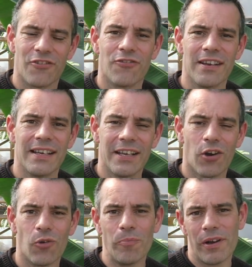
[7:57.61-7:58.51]
I really
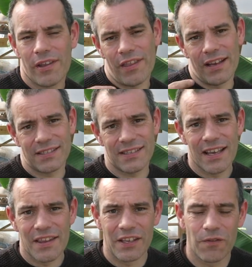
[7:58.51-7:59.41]
hope that
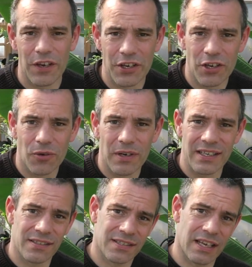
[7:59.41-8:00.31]
this video
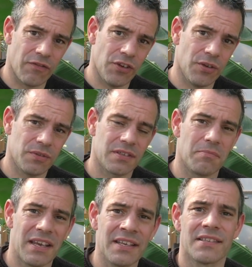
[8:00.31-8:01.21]
has given you
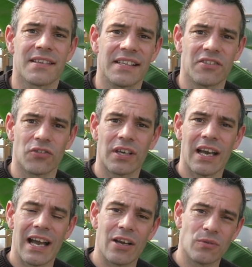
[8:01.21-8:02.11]
some insight on
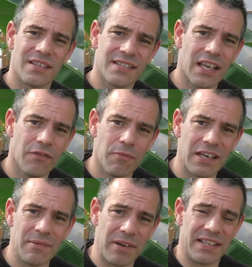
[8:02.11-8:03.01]
how to save
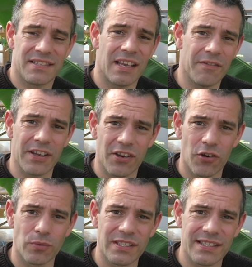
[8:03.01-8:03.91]
money by saving your own